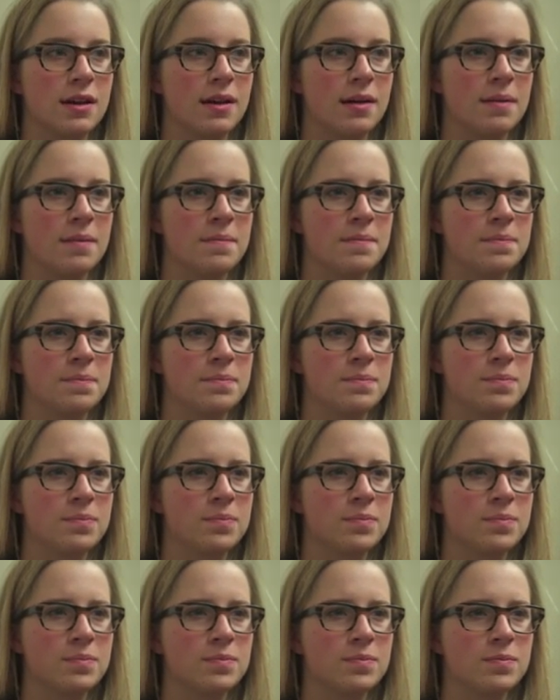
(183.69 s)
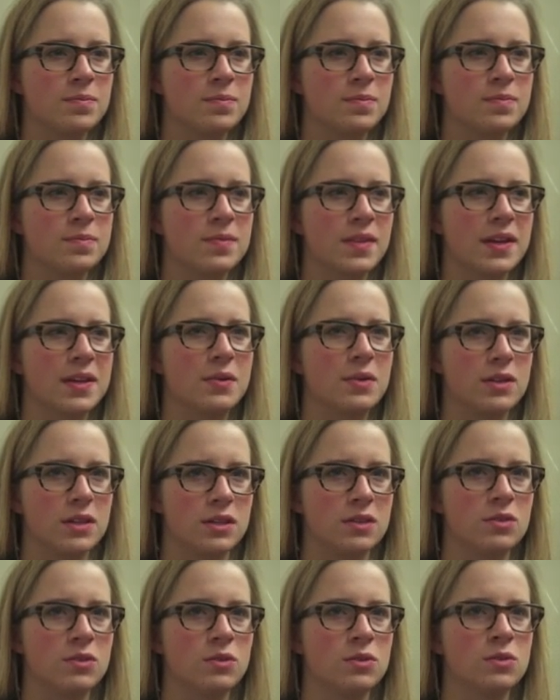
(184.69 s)
Um, think when
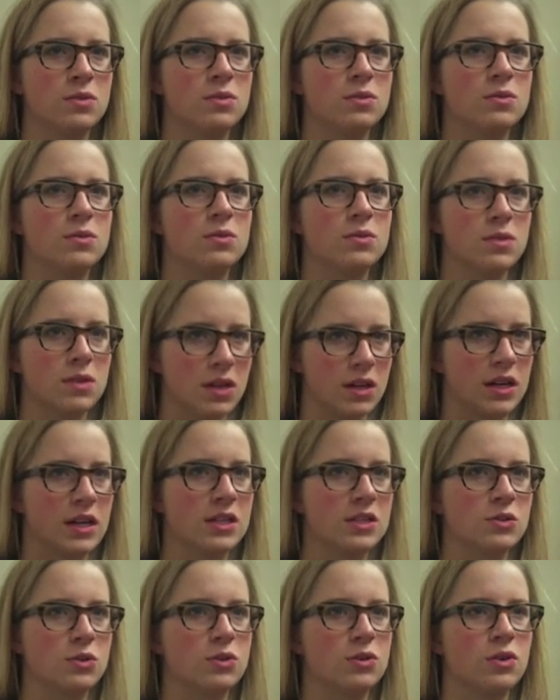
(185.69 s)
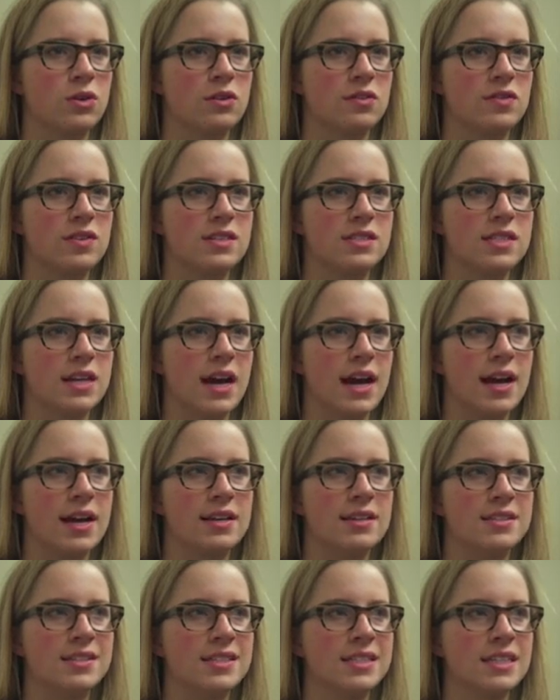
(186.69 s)
you look into an orphan's
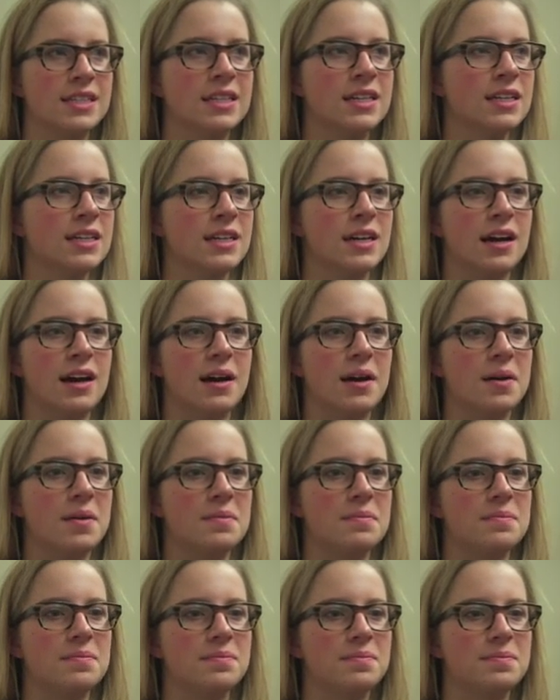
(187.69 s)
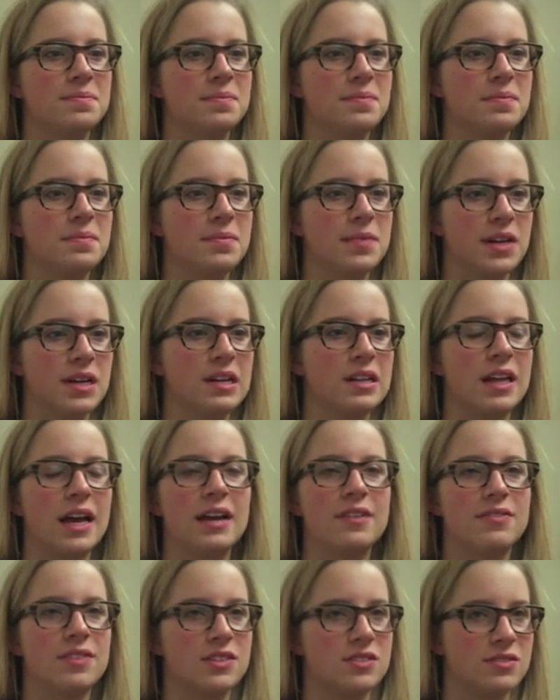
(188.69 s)
eyes, um, your
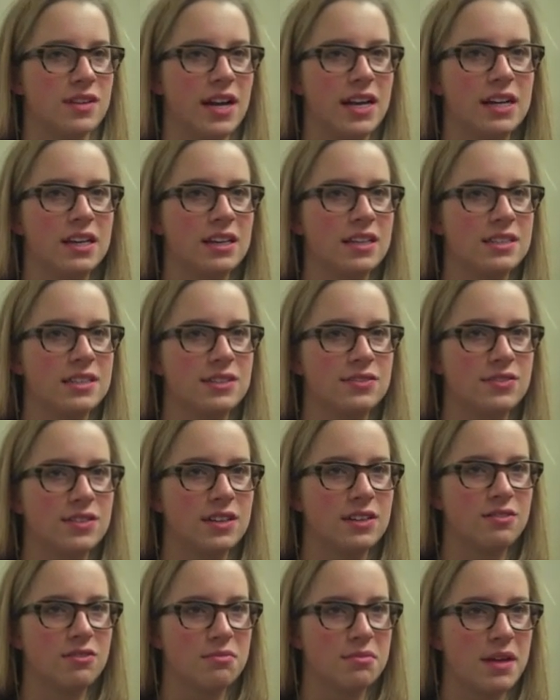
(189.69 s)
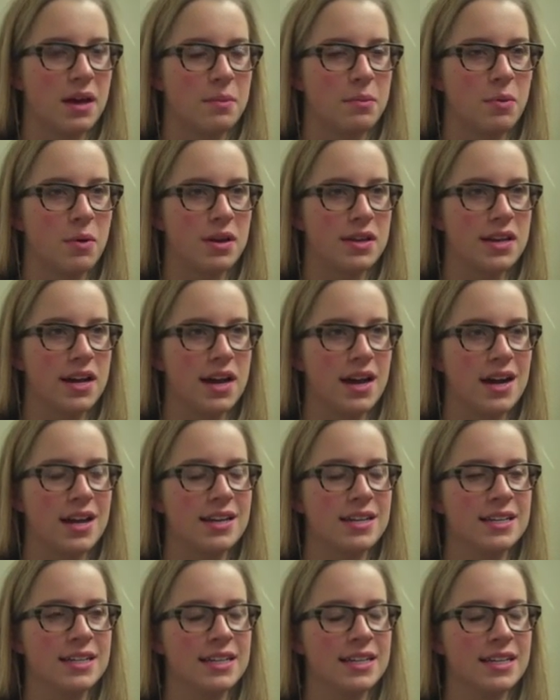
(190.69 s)
life is radically different from that point
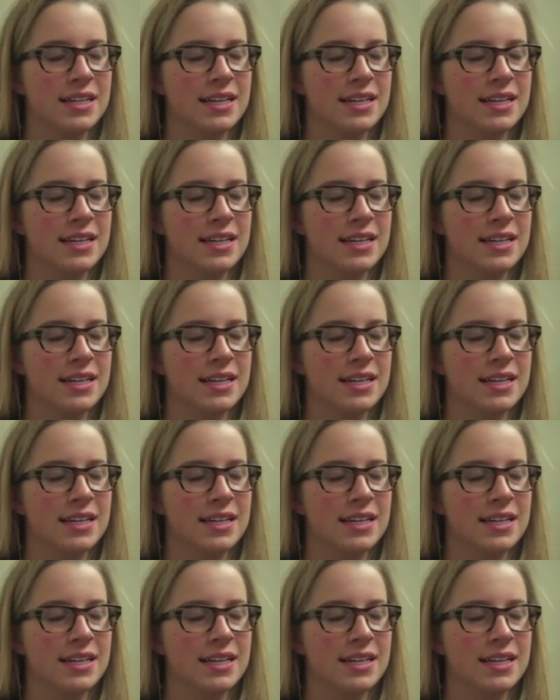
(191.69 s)
on.